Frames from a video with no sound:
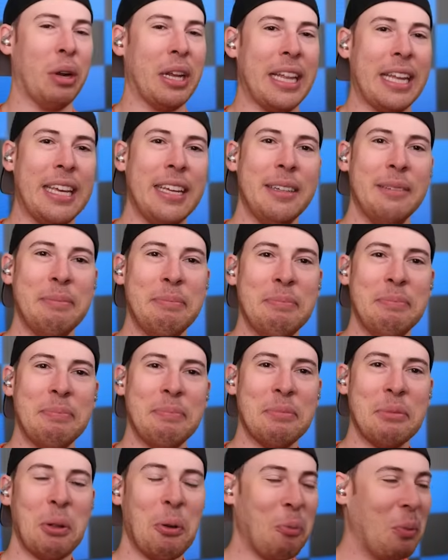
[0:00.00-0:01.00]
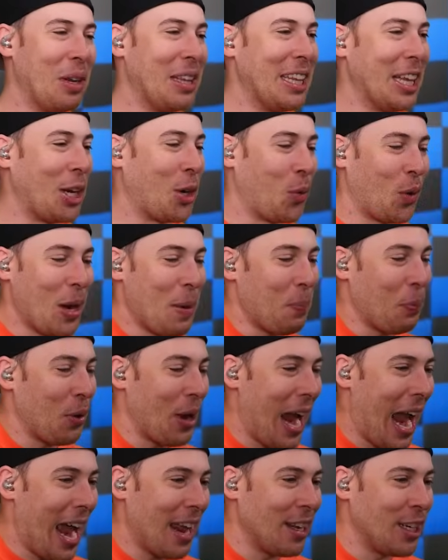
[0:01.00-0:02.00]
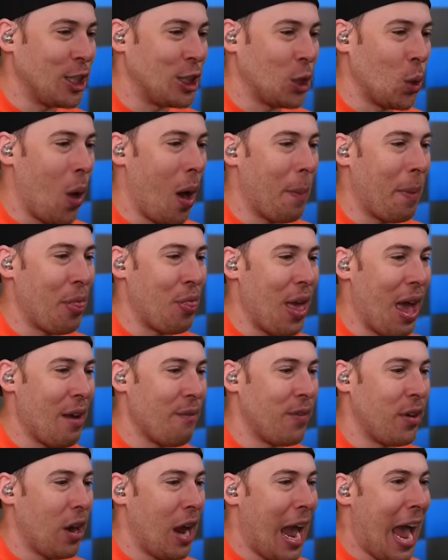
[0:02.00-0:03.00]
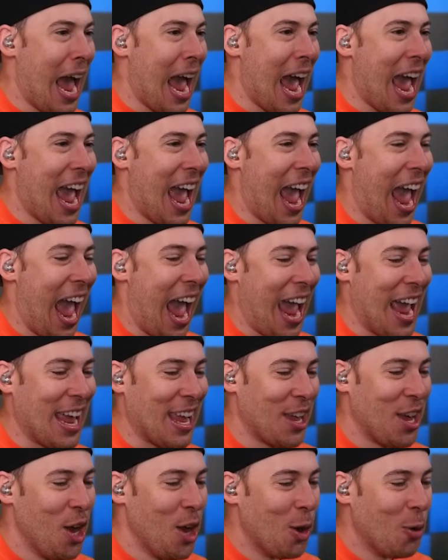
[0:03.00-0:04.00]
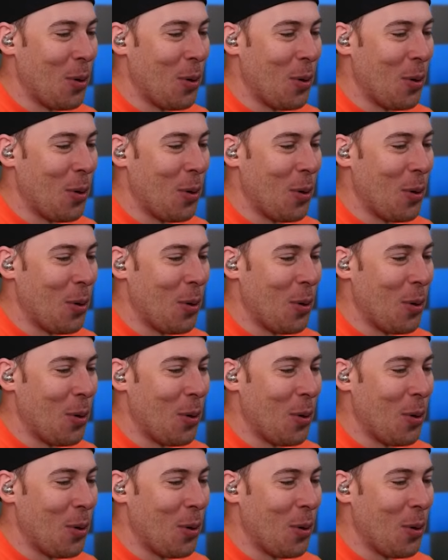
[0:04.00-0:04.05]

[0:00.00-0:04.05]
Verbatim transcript: Really? The creeper had to show up at that very... Hey!